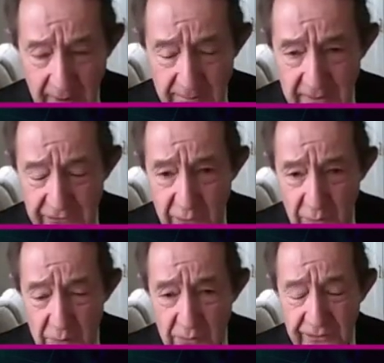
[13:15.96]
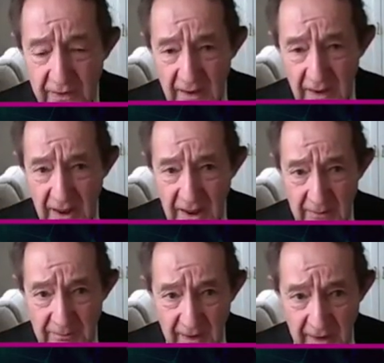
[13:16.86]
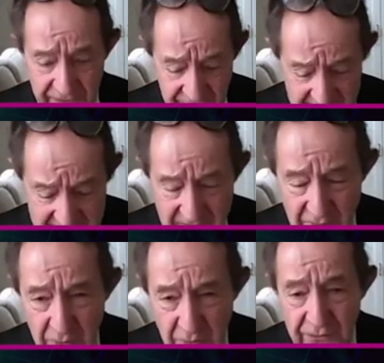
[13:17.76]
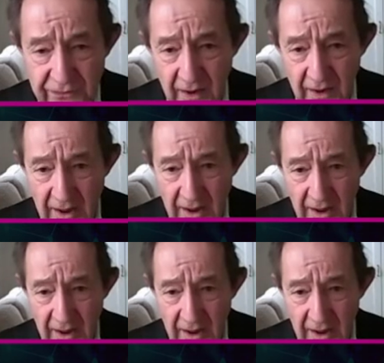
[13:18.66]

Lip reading: are public schools, state schools,